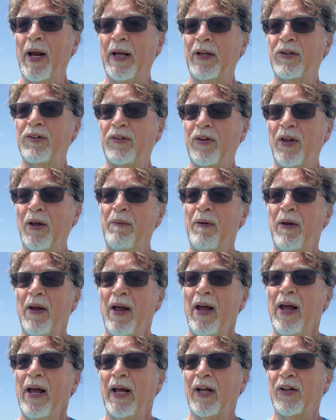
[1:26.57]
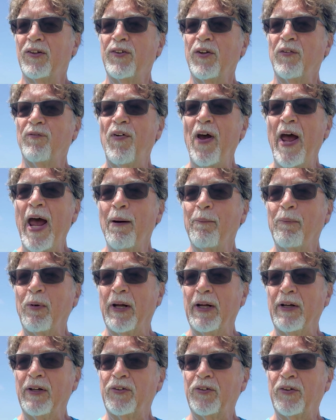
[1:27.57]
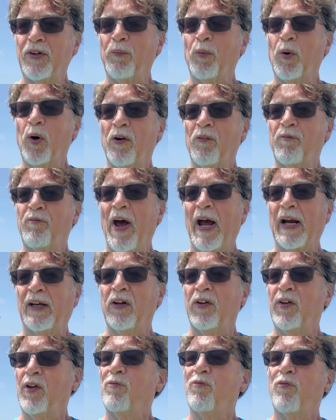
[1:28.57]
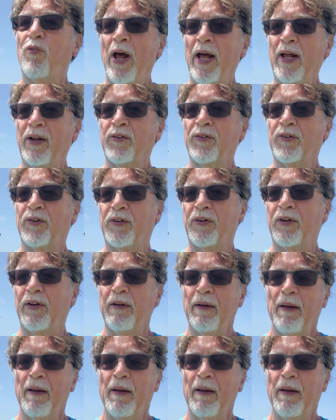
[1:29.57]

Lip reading: It's the families that were affected, the friends,